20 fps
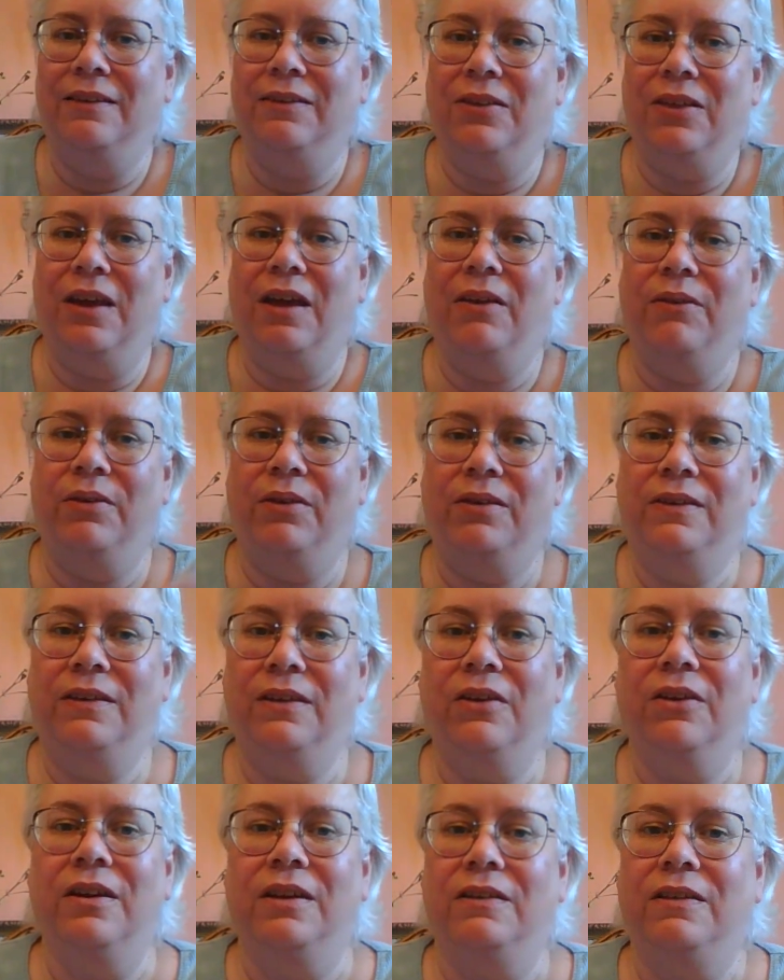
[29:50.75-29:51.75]
So they have a
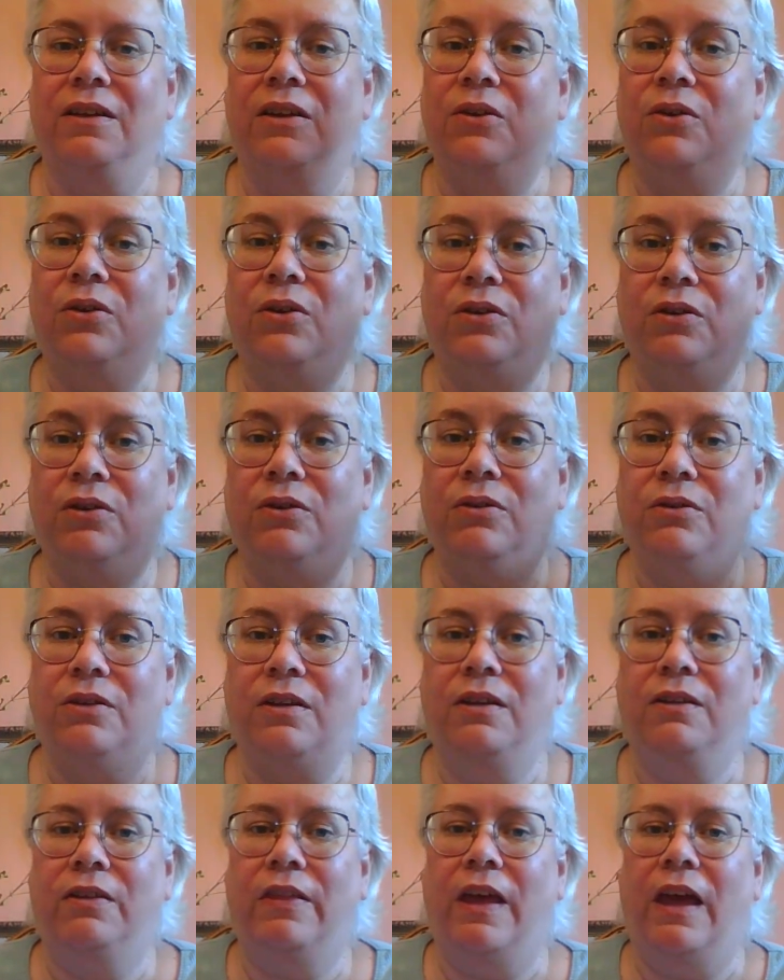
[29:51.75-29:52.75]
series that you could do
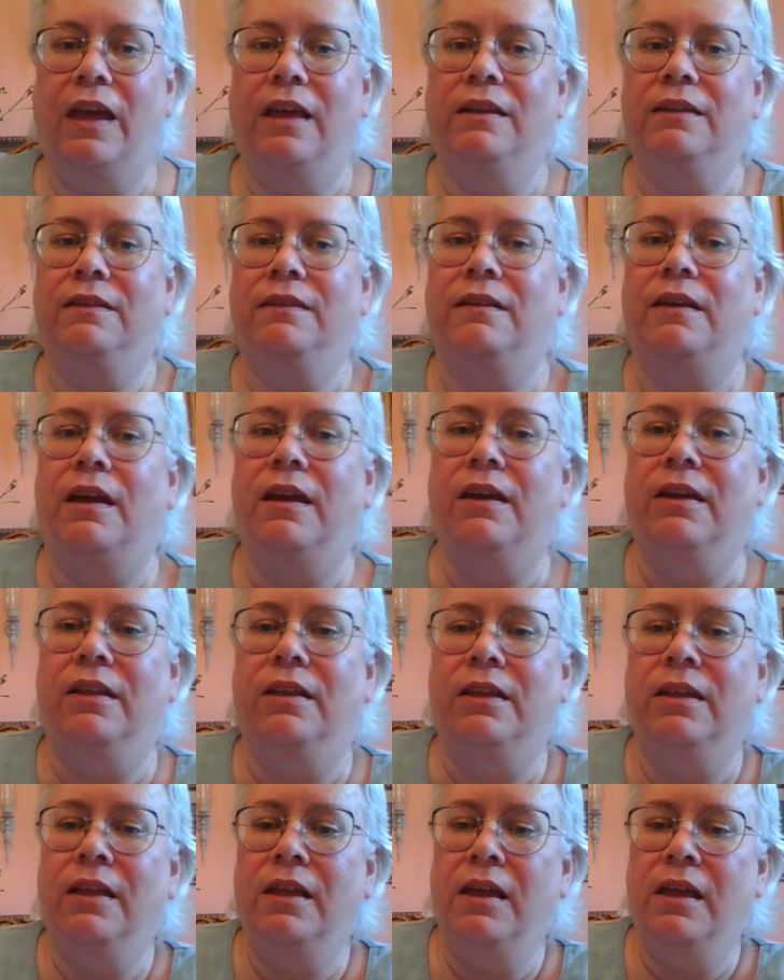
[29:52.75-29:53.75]
just that
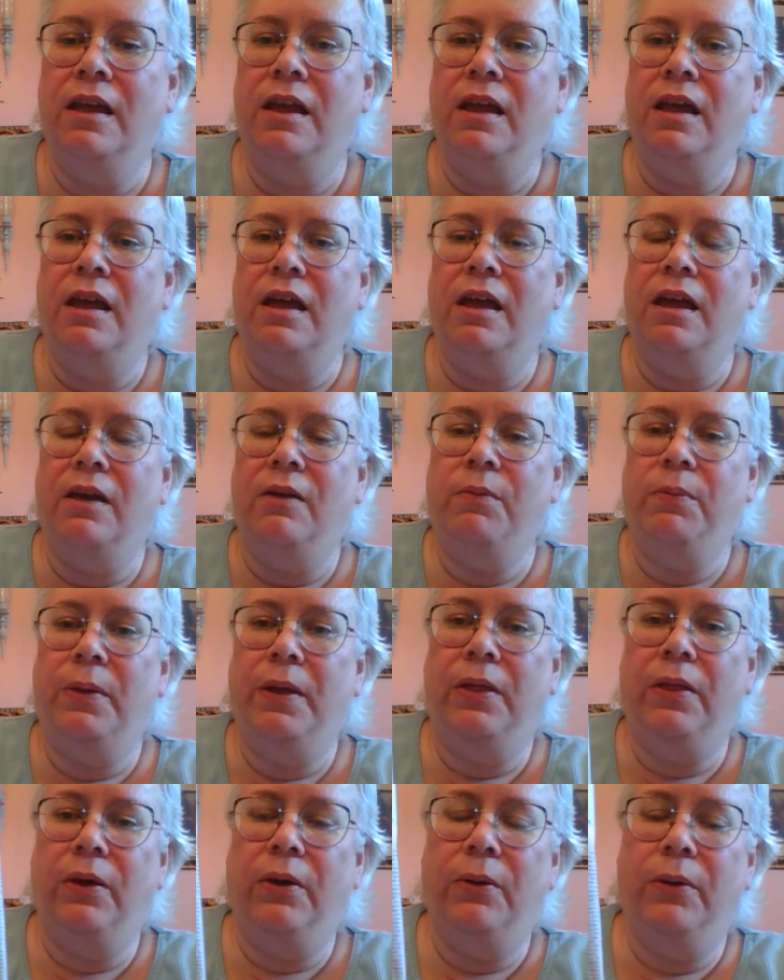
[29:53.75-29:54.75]
style of
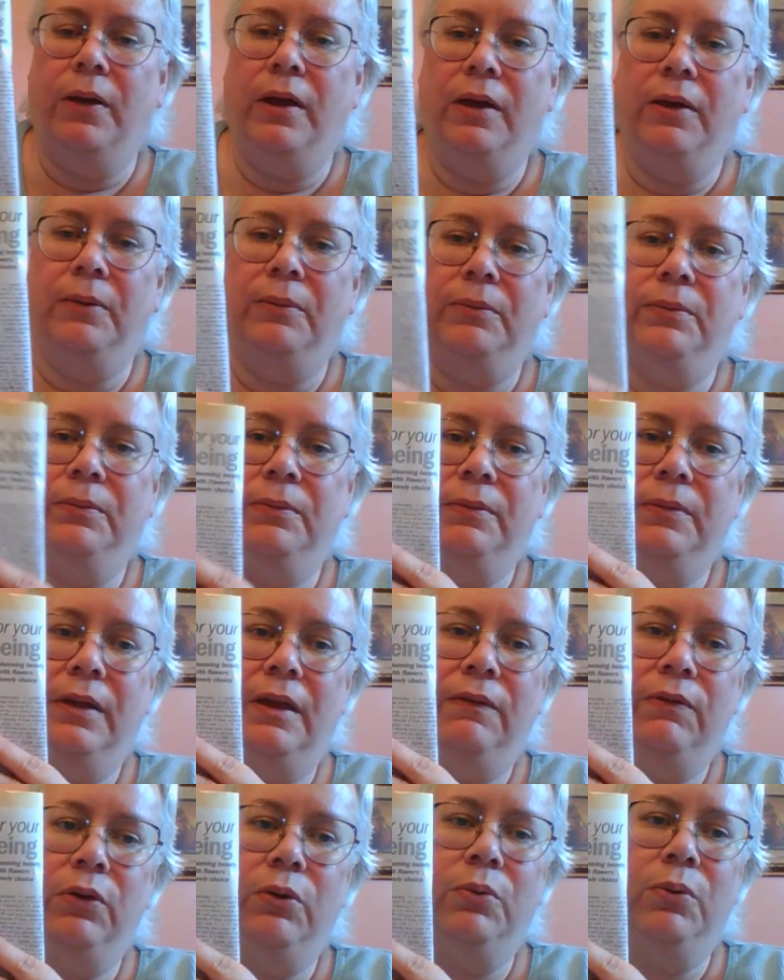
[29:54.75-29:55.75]
pillow
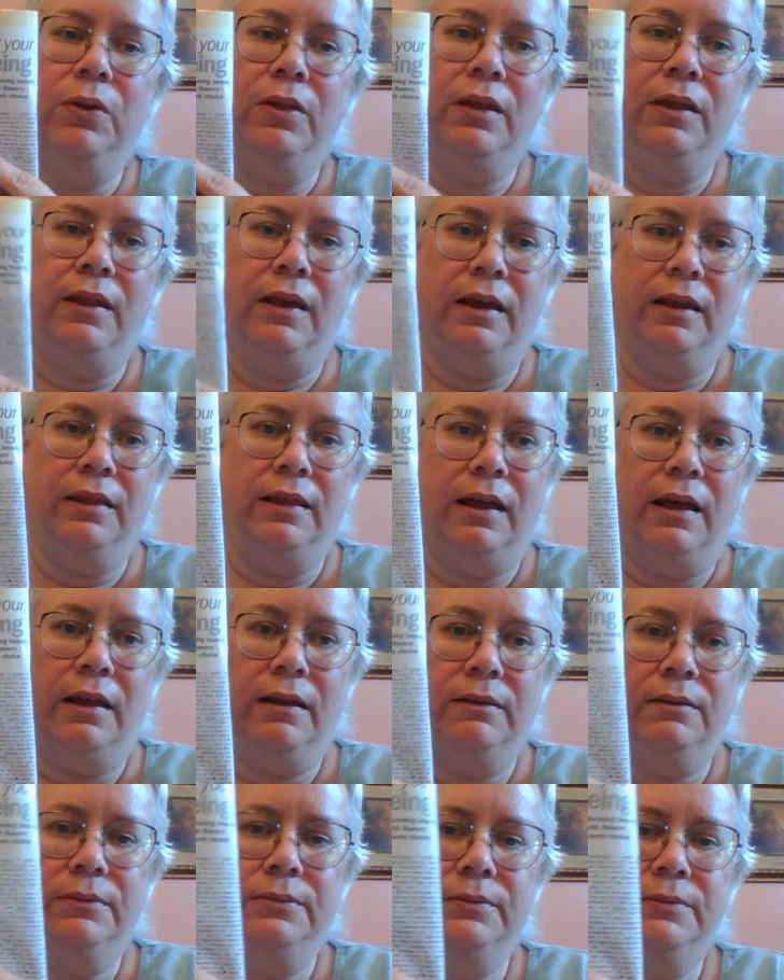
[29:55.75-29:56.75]
if you really like that.